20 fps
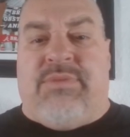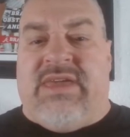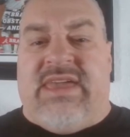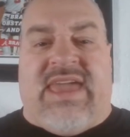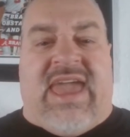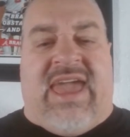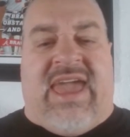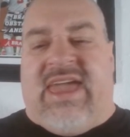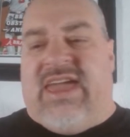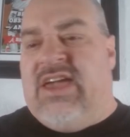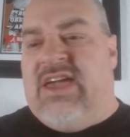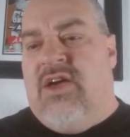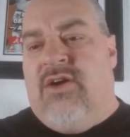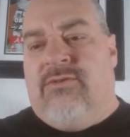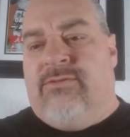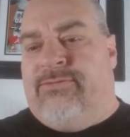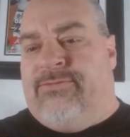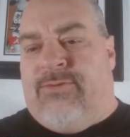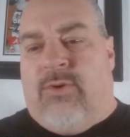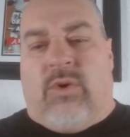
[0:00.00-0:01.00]
be a
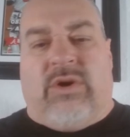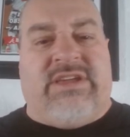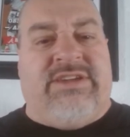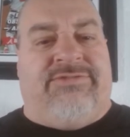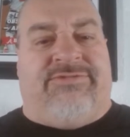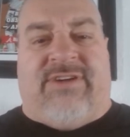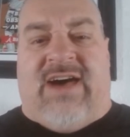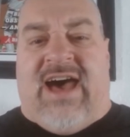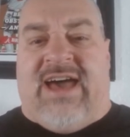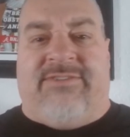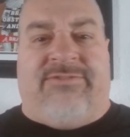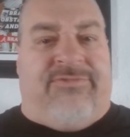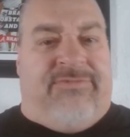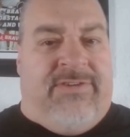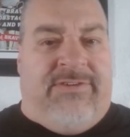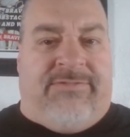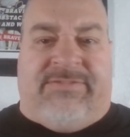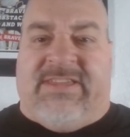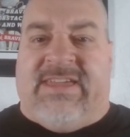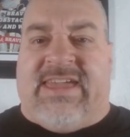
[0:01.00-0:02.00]

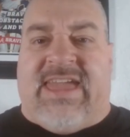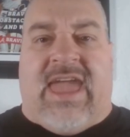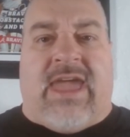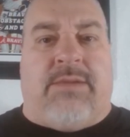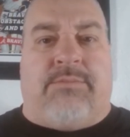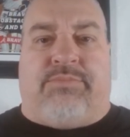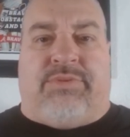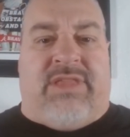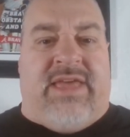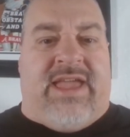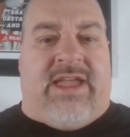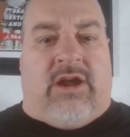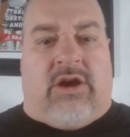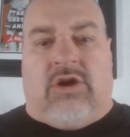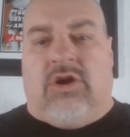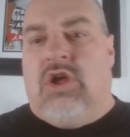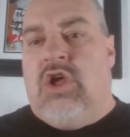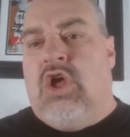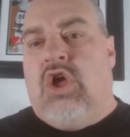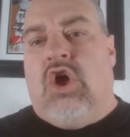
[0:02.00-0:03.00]
45-50 game
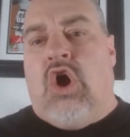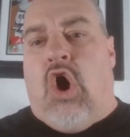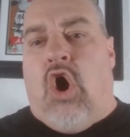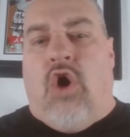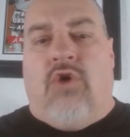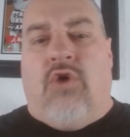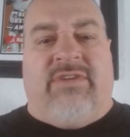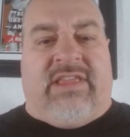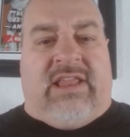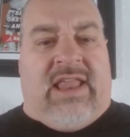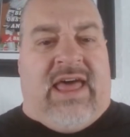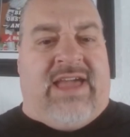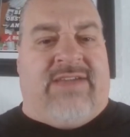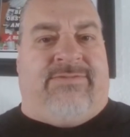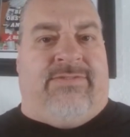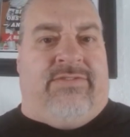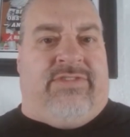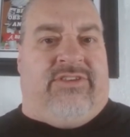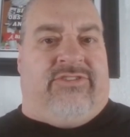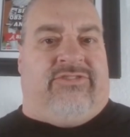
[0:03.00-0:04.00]
player over the
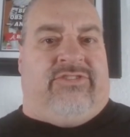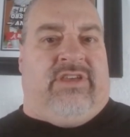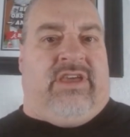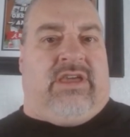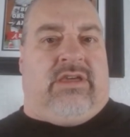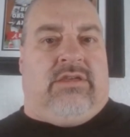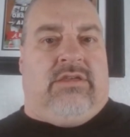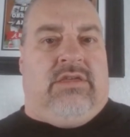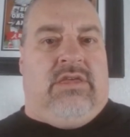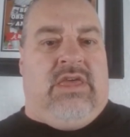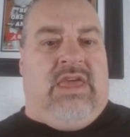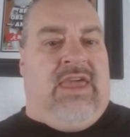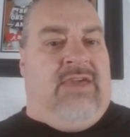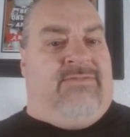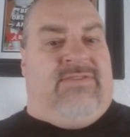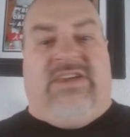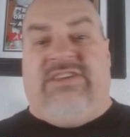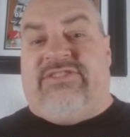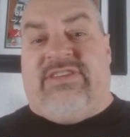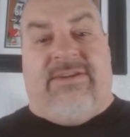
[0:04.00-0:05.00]
life of this thing.
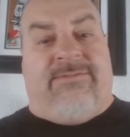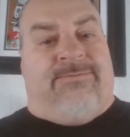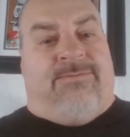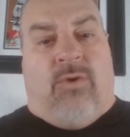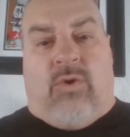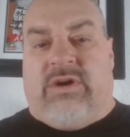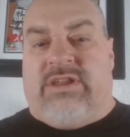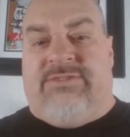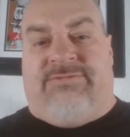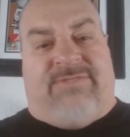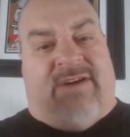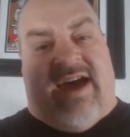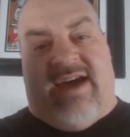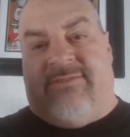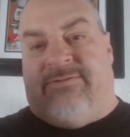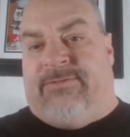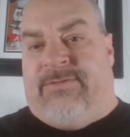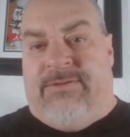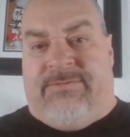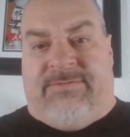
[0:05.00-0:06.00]
If he's a
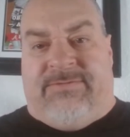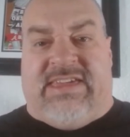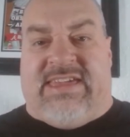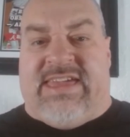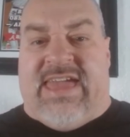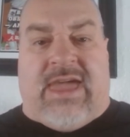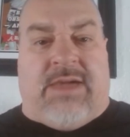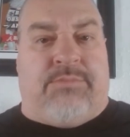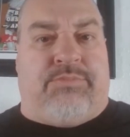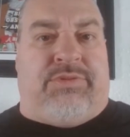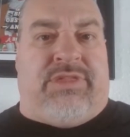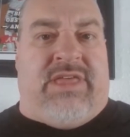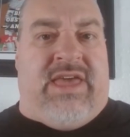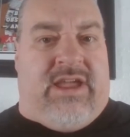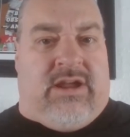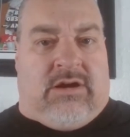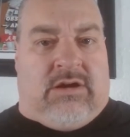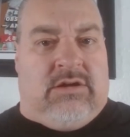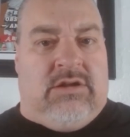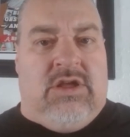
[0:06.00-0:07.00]
45-50 game
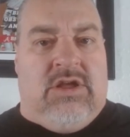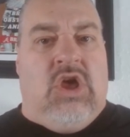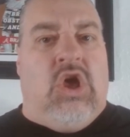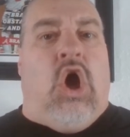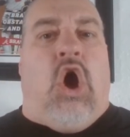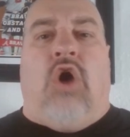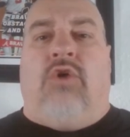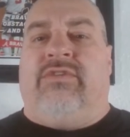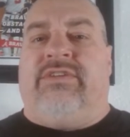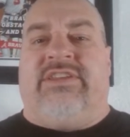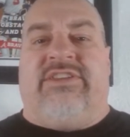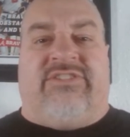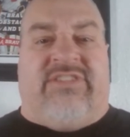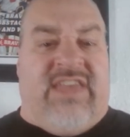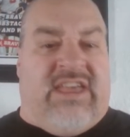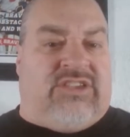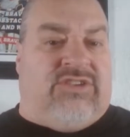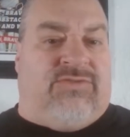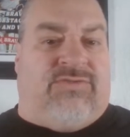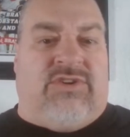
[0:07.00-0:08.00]
player over these
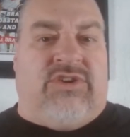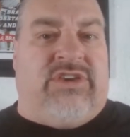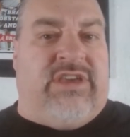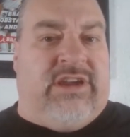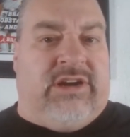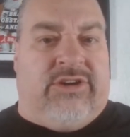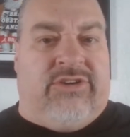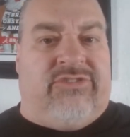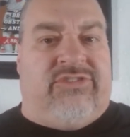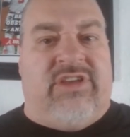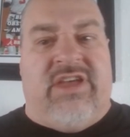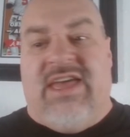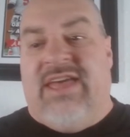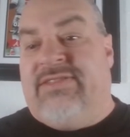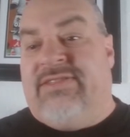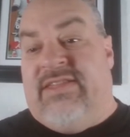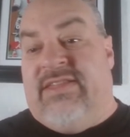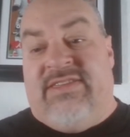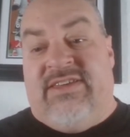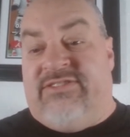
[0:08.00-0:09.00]
next few years,
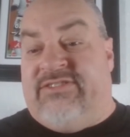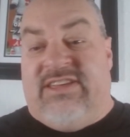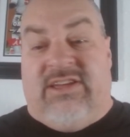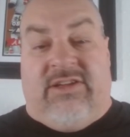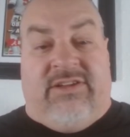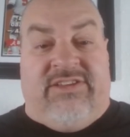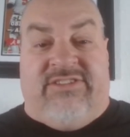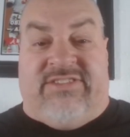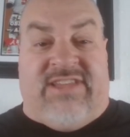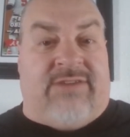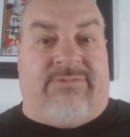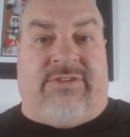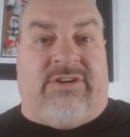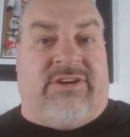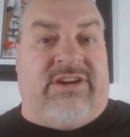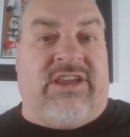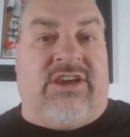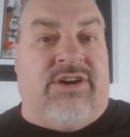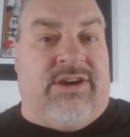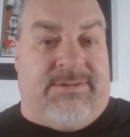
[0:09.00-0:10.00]
then this deal is not
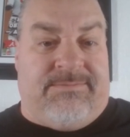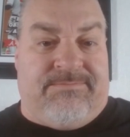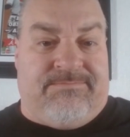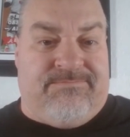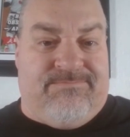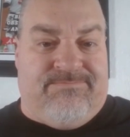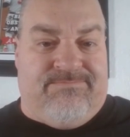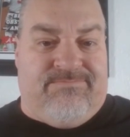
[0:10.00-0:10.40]
very good